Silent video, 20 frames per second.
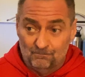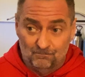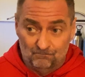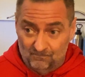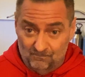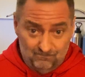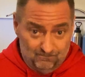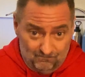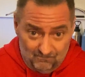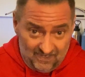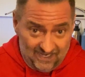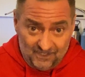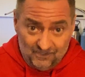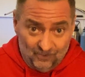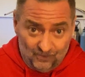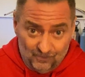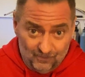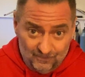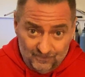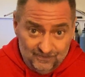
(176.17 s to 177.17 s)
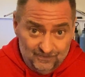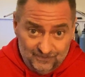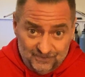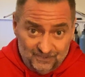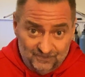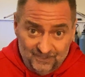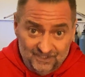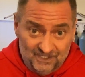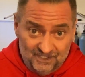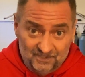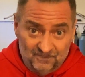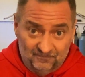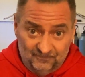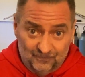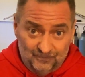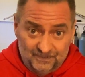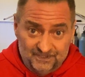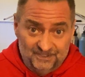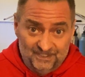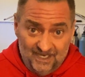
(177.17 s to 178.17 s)
My goal usually on the
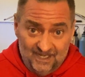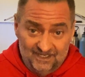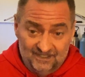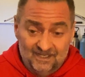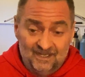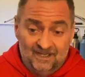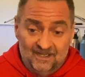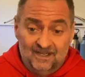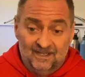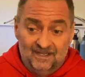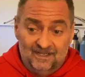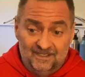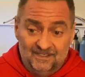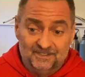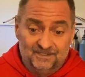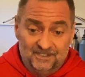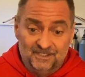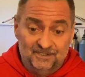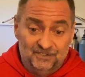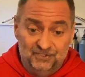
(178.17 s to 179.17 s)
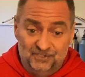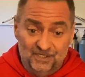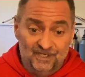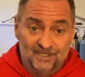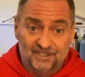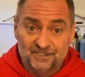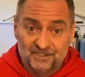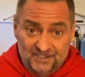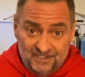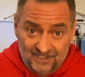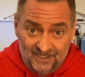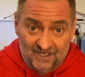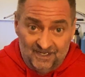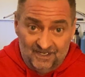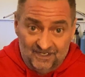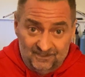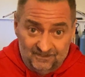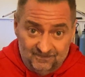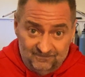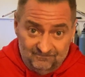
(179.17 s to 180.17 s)
first set is to just
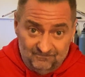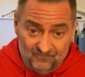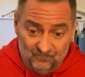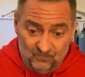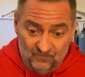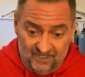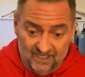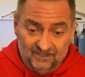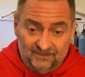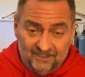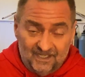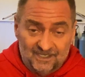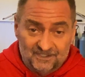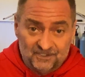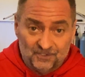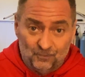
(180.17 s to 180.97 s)
get that